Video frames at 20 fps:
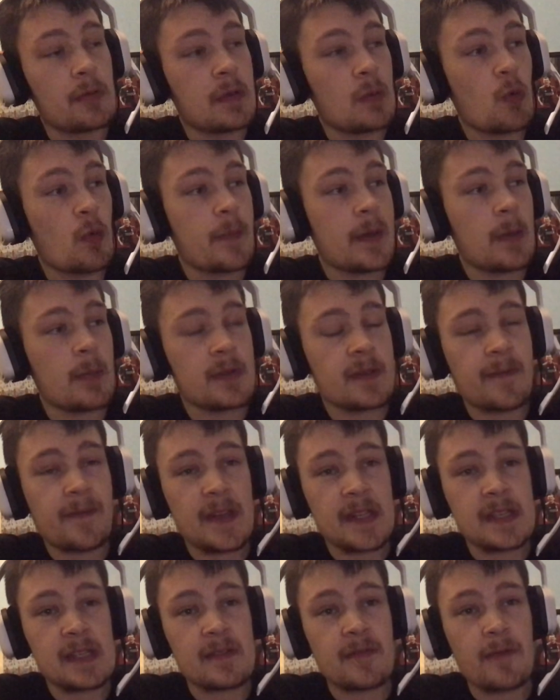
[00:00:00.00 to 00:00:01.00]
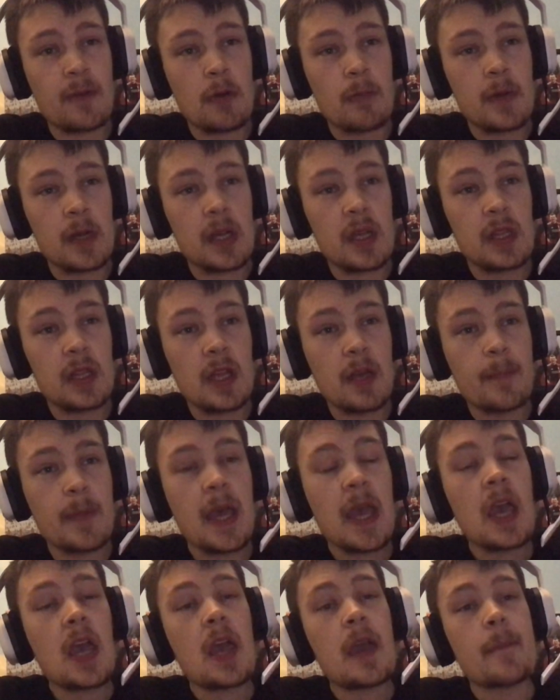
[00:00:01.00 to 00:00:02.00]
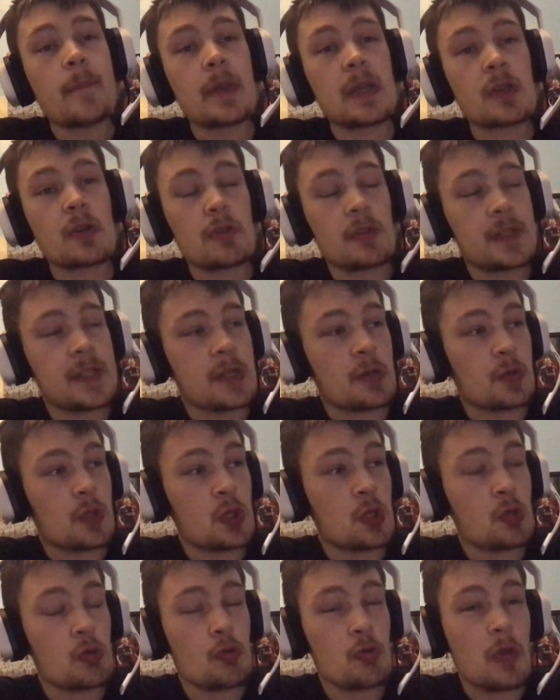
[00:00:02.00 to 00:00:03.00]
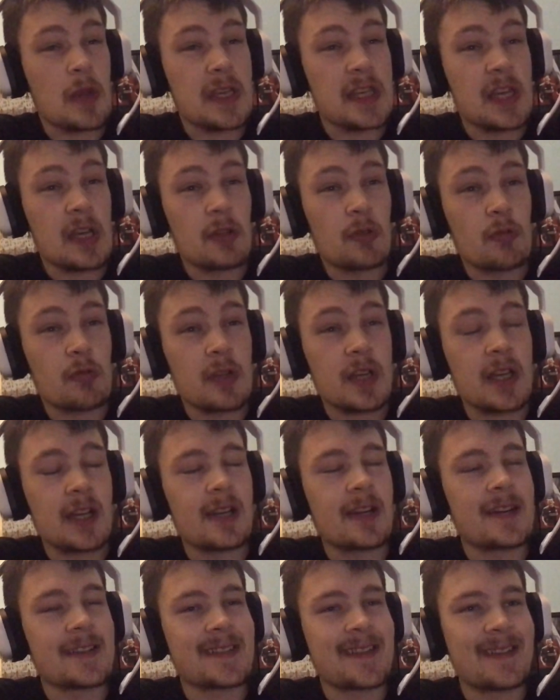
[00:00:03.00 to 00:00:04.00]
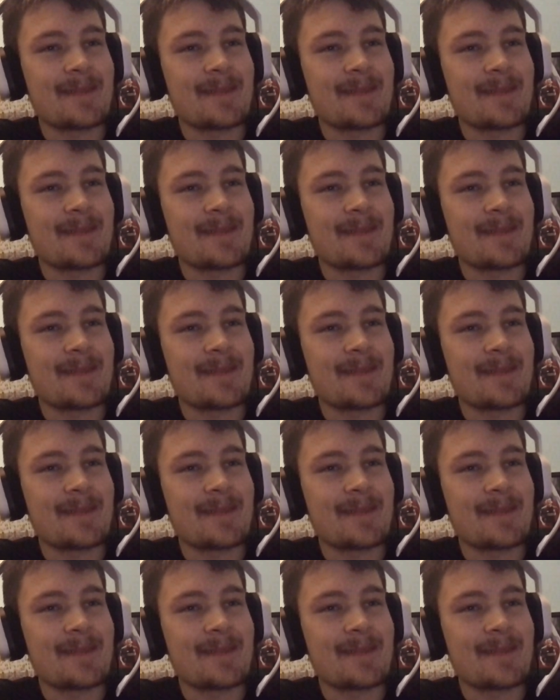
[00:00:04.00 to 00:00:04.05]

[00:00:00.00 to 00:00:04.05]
He won't be able to face his former club because he got two yellow cards.